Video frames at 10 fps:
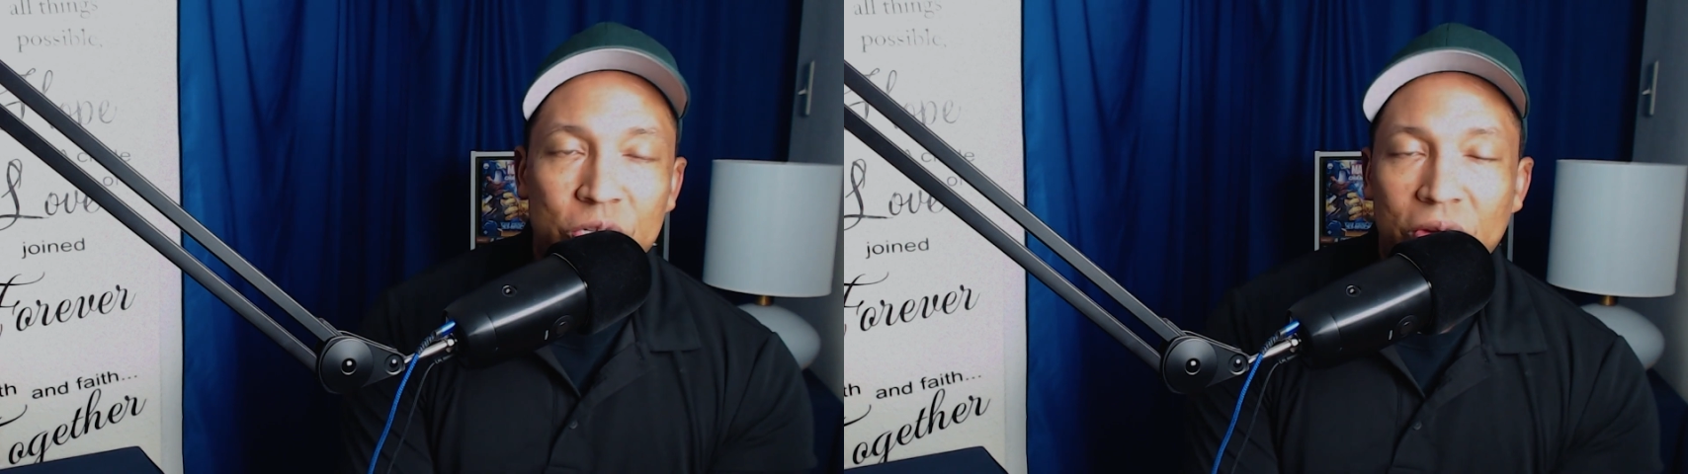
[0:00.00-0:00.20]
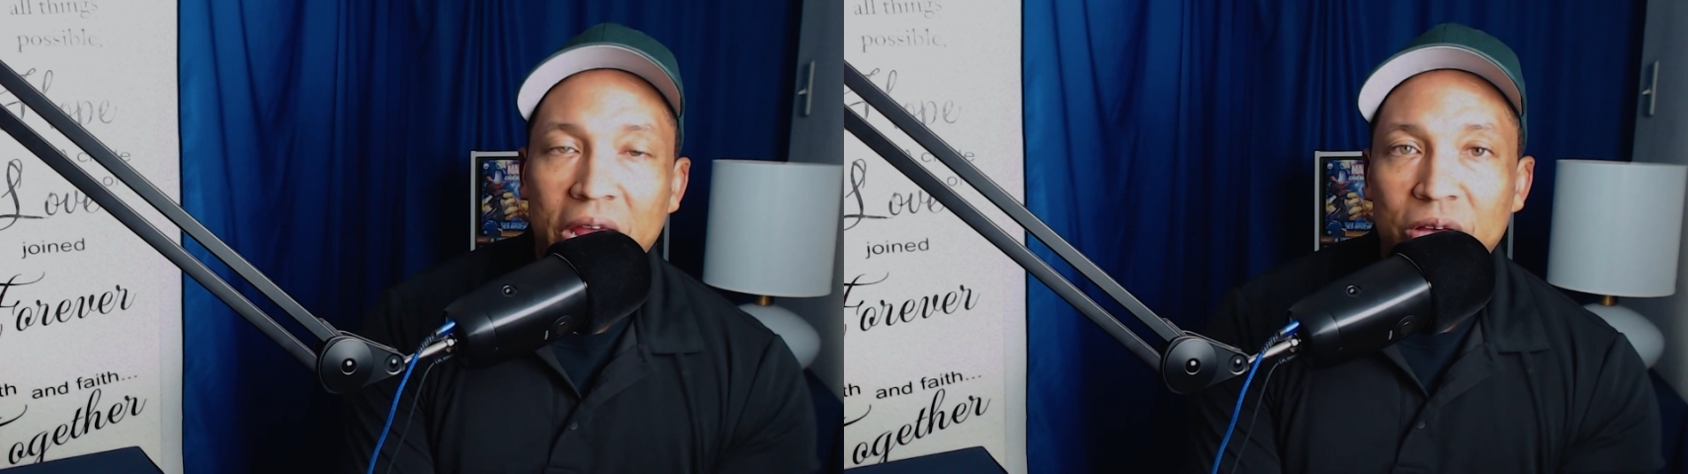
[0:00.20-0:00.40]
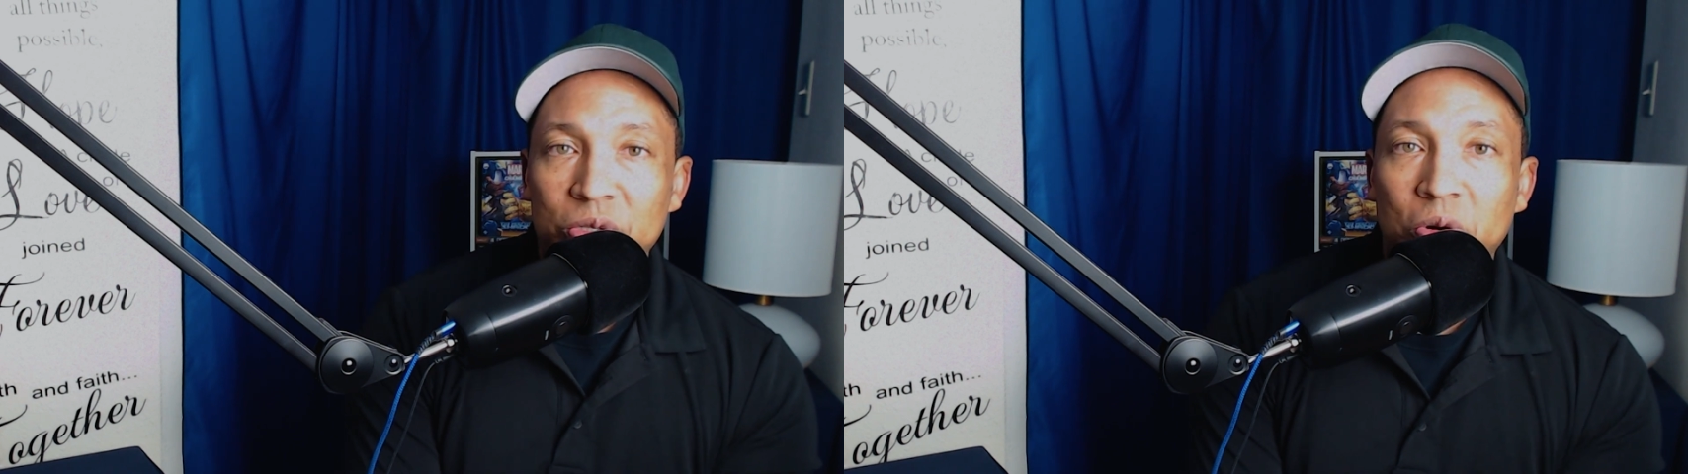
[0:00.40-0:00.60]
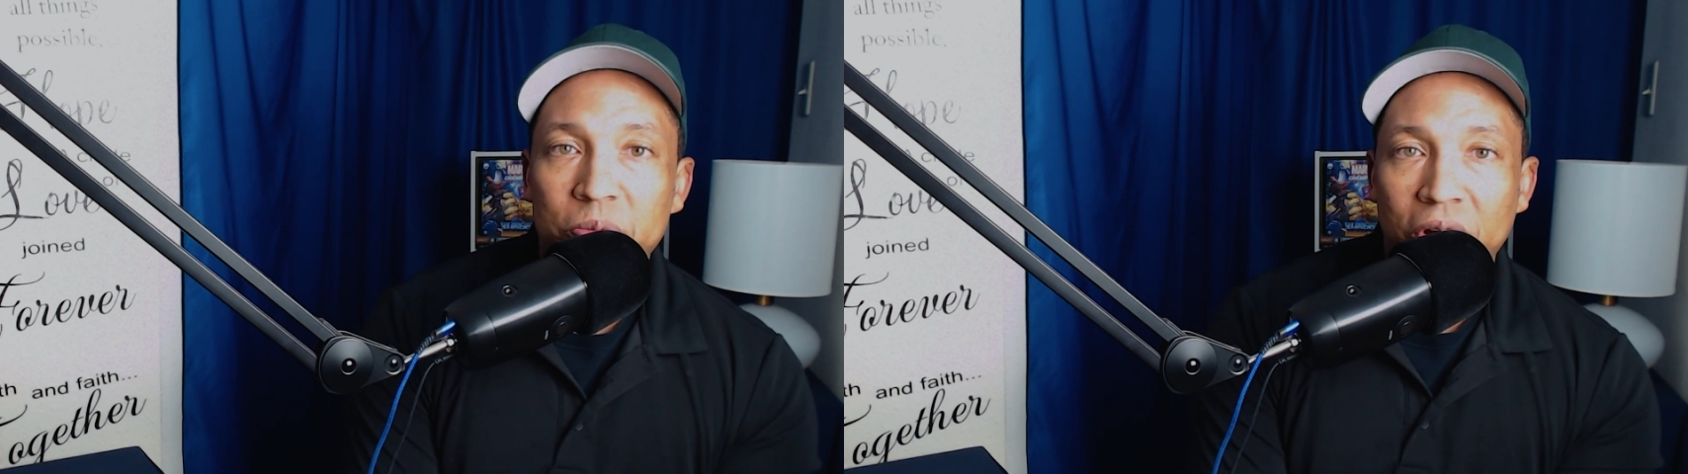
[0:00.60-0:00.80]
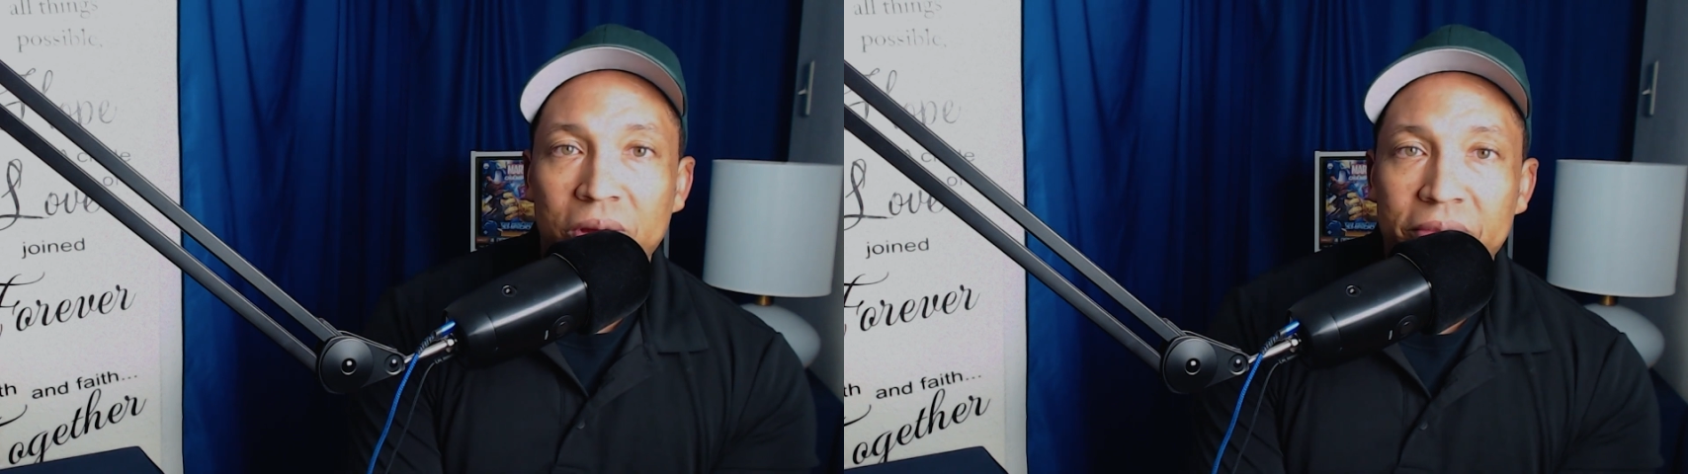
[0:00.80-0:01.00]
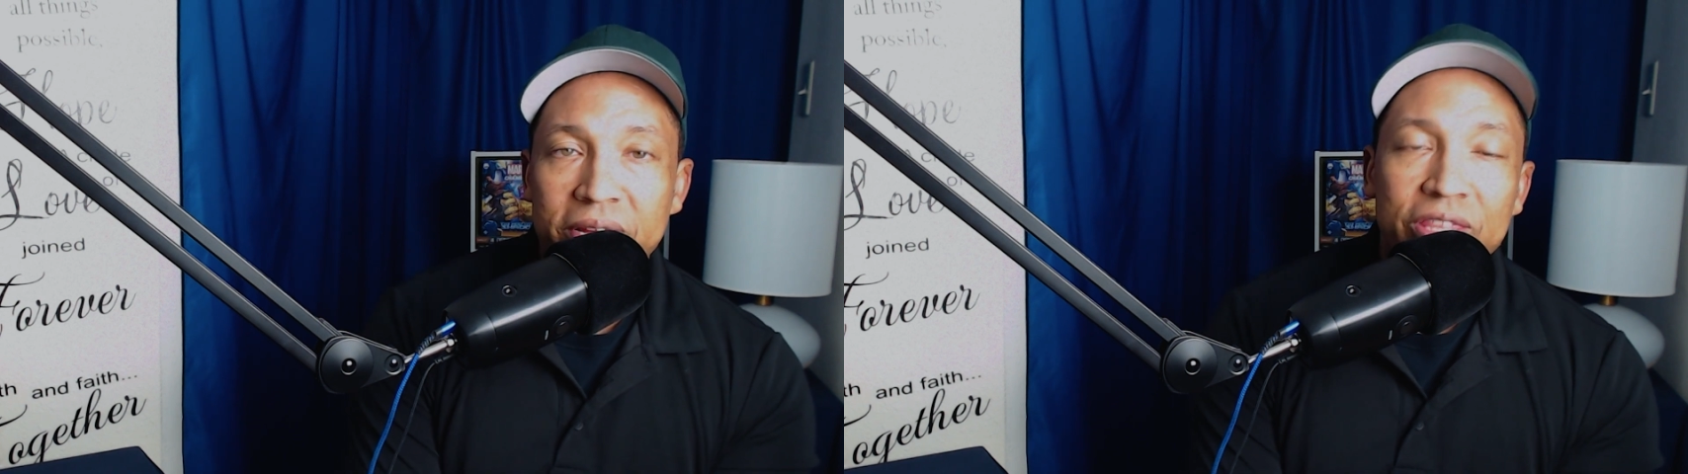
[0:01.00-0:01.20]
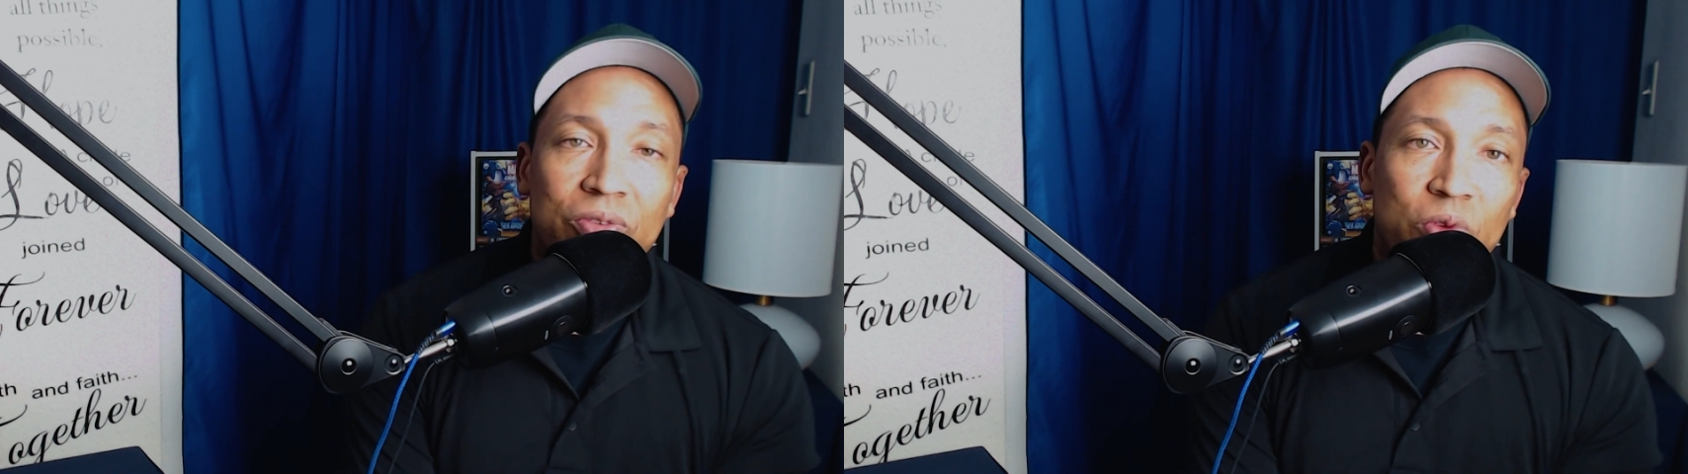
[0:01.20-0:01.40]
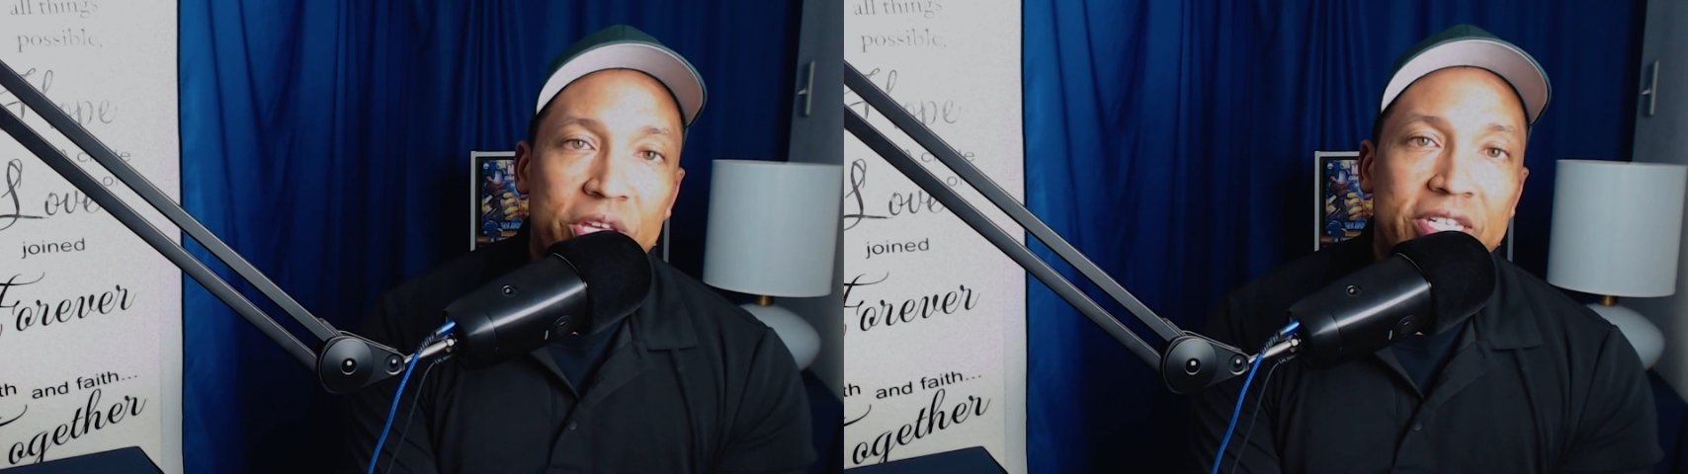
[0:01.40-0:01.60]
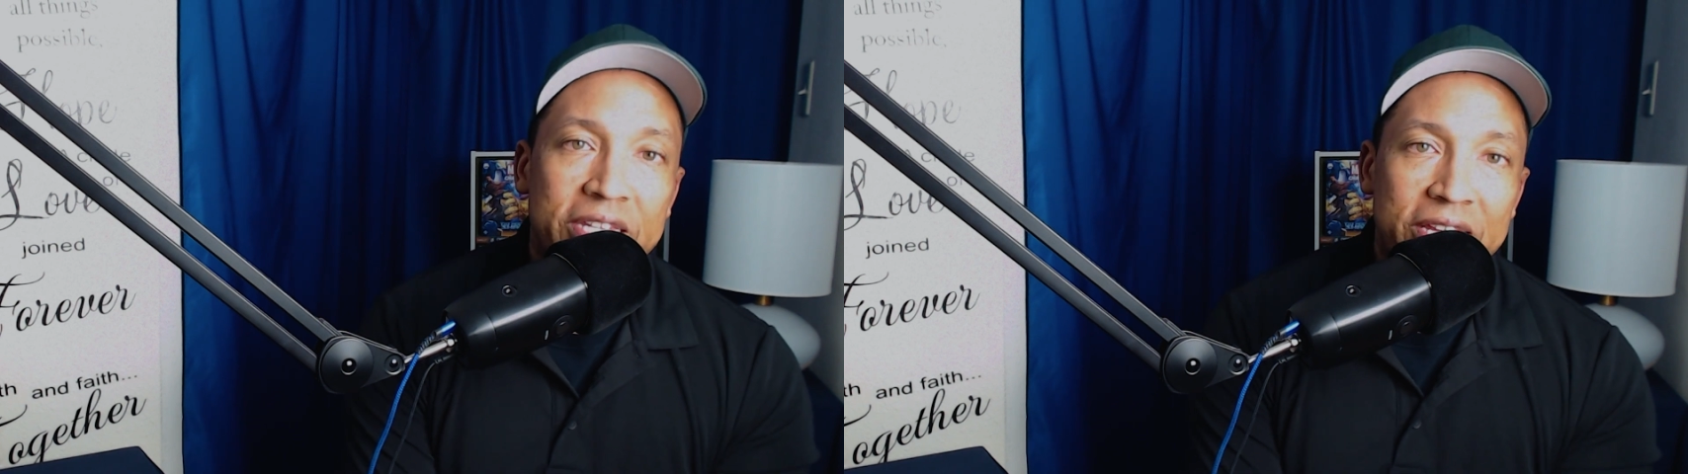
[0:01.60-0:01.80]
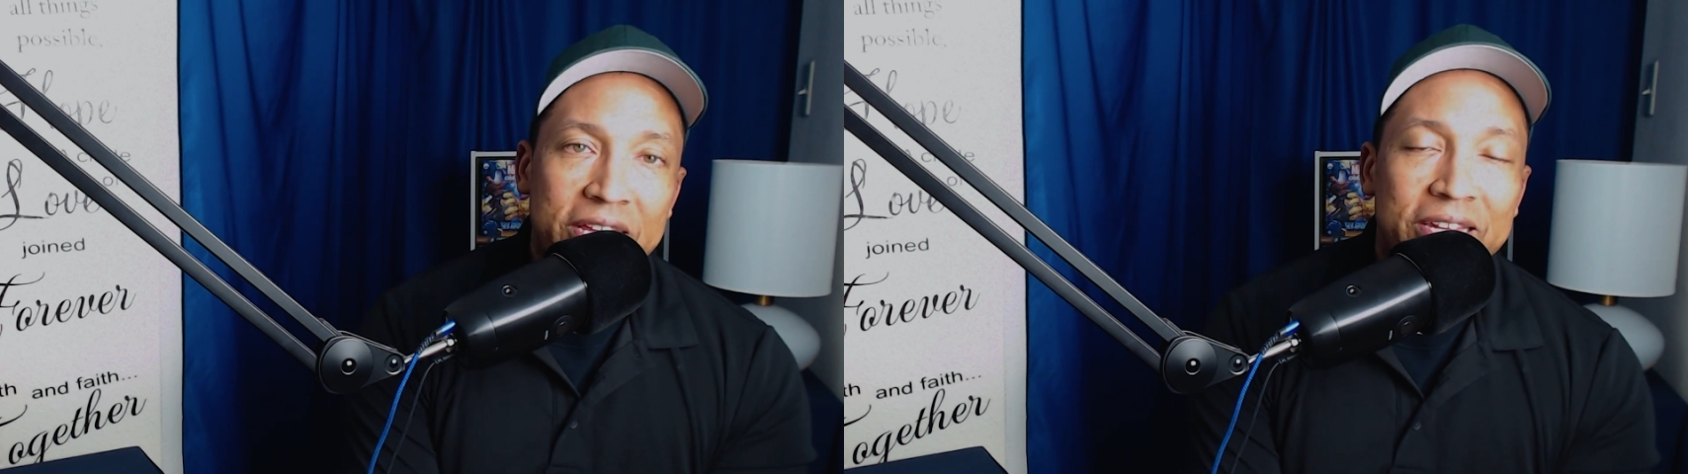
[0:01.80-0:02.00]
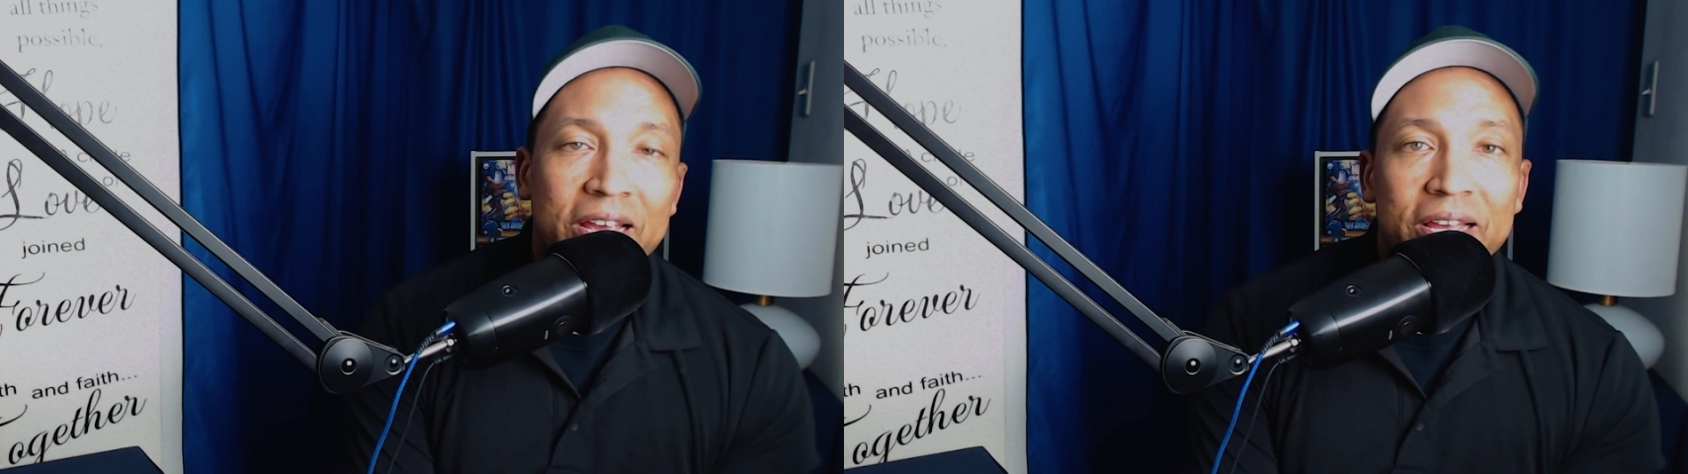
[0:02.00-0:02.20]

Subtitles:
to your house or apartment. And the reason is